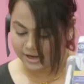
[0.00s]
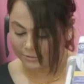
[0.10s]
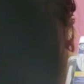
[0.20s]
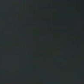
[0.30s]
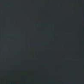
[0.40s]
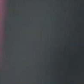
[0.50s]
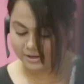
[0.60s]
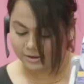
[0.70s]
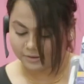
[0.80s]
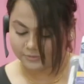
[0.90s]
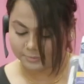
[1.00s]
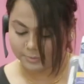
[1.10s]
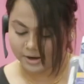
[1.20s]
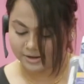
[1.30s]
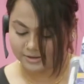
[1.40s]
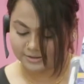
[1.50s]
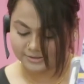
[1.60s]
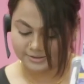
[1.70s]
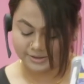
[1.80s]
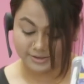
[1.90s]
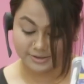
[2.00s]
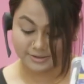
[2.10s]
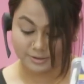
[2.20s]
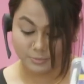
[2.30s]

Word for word: of headsets being used in supermarkets